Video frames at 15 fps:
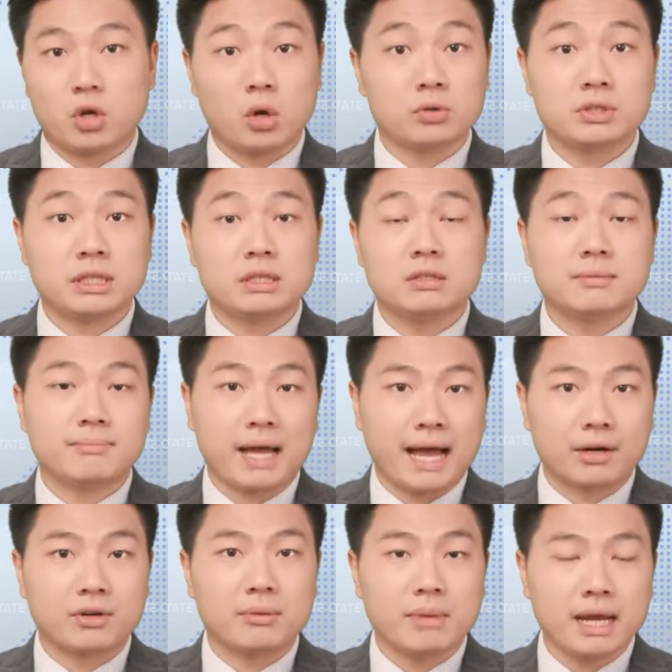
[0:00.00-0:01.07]
goes into
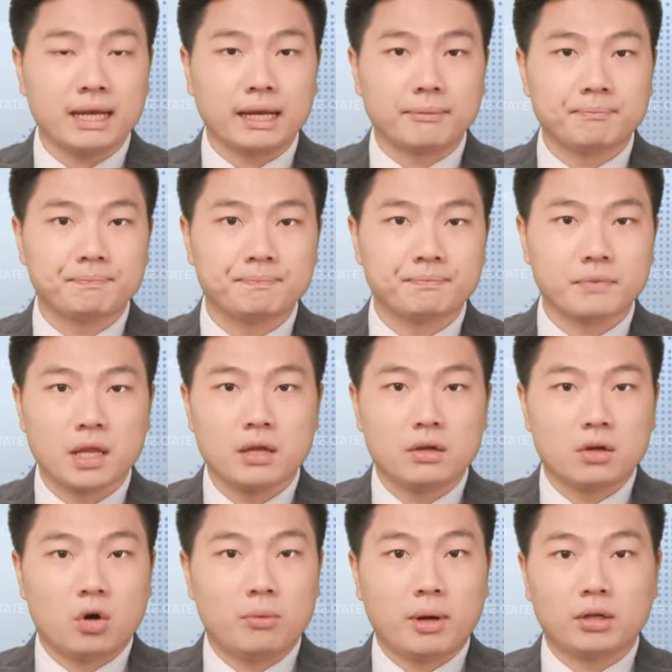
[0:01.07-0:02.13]
battery making.
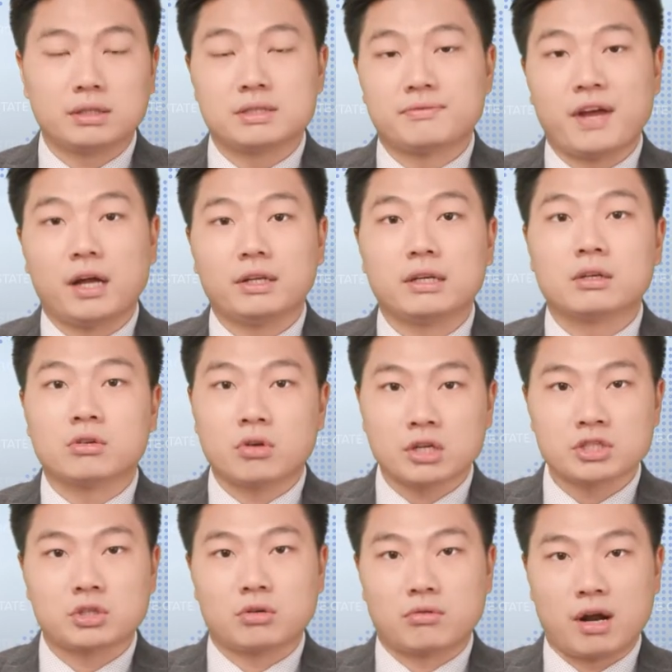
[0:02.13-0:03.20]
Cobalt is found in
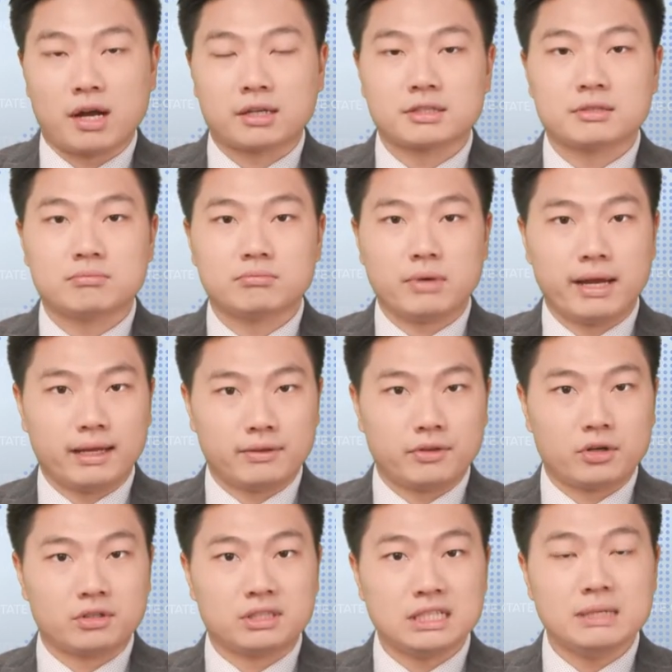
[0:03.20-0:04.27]
crustal rocks, and
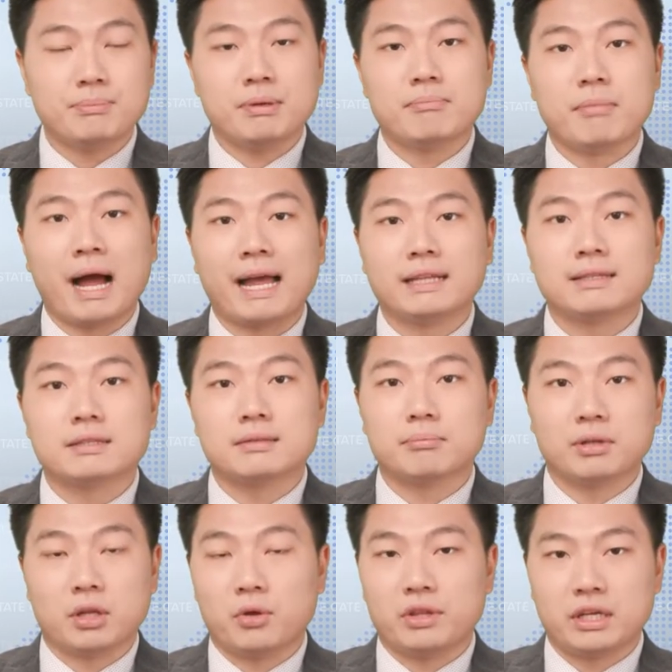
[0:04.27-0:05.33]
they're deep in mines
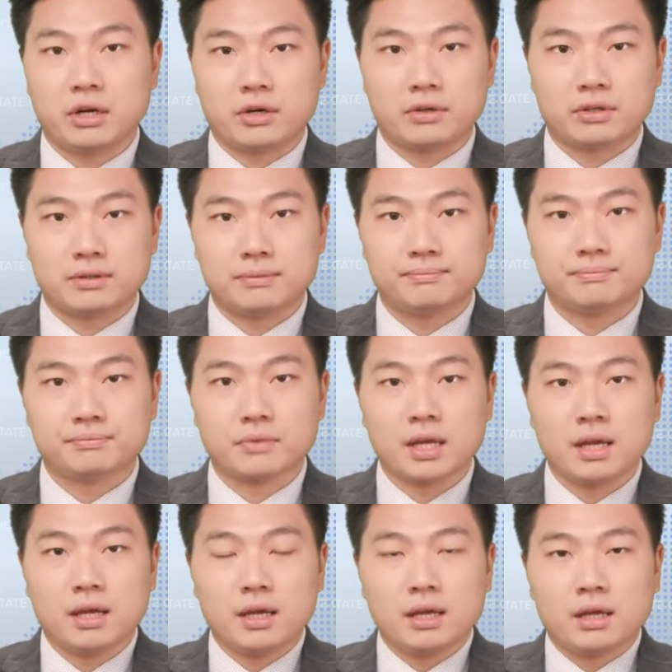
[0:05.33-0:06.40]
below the earth.
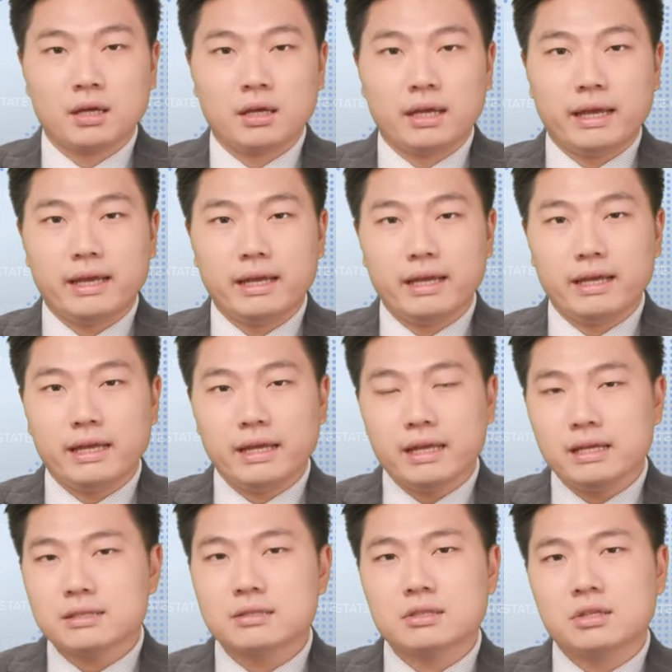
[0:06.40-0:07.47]

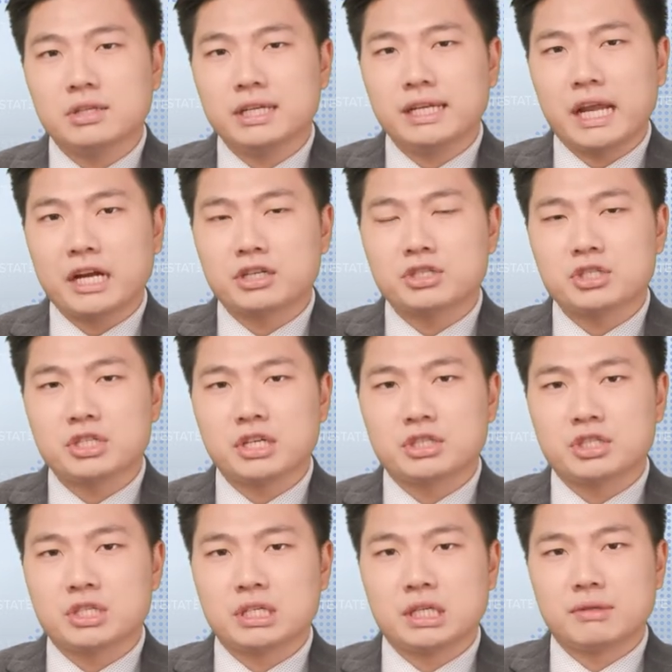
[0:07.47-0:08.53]
Is clean energy
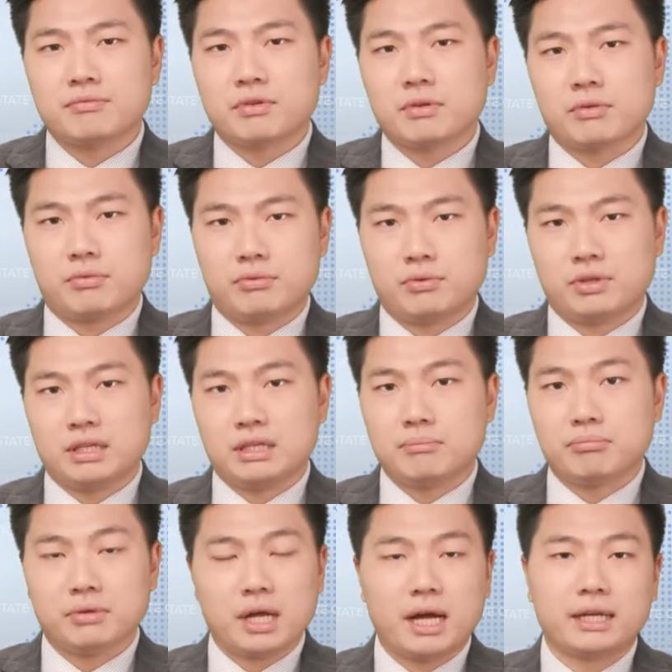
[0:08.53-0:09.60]
achieved through the
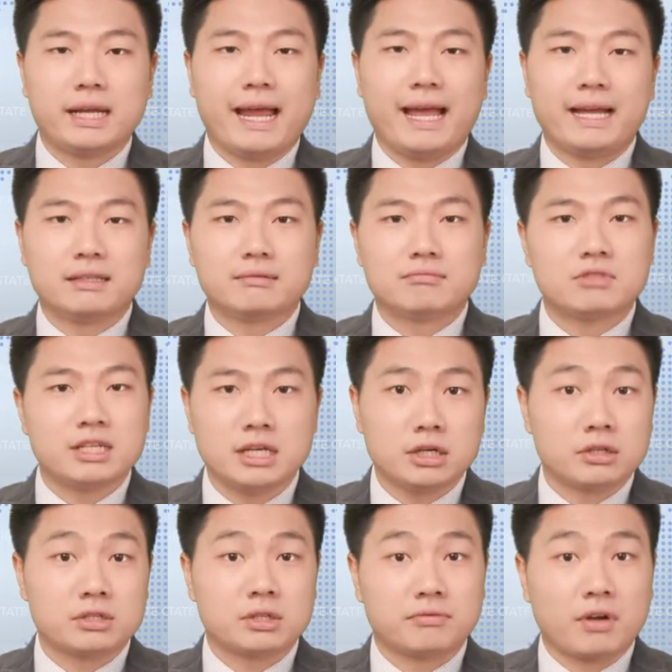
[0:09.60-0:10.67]
blood and
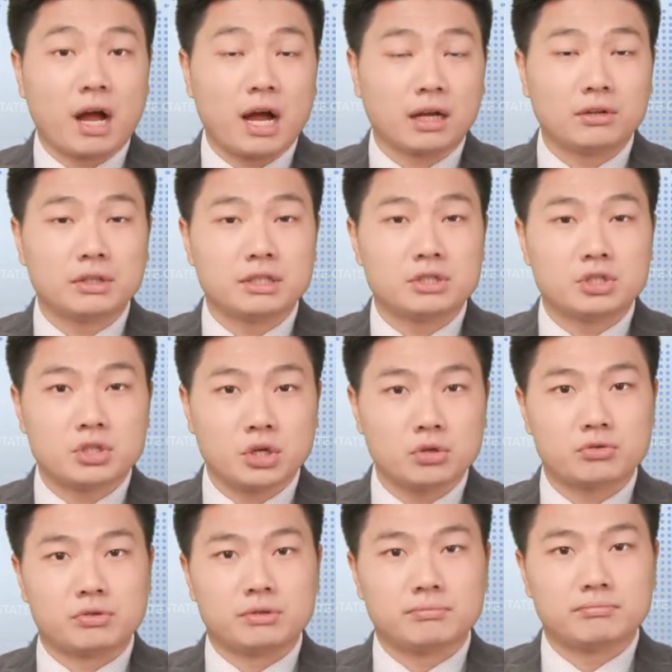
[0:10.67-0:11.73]
tears of Congolese
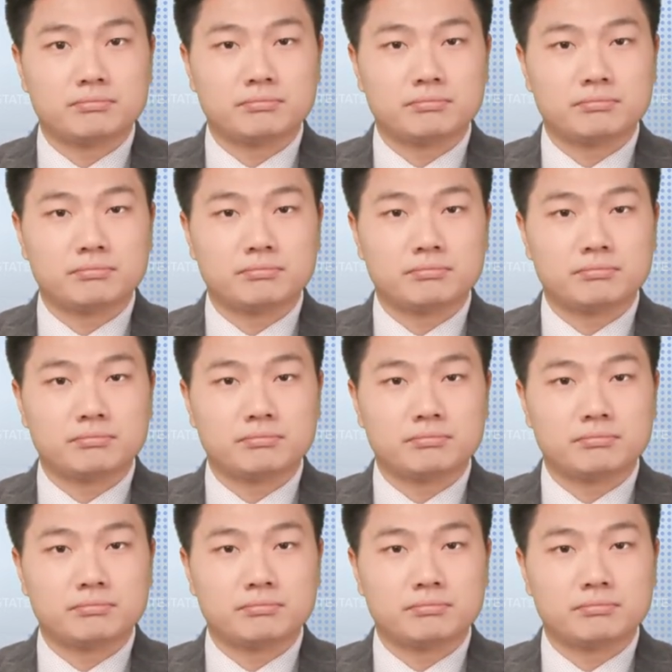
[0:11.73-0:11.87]
children?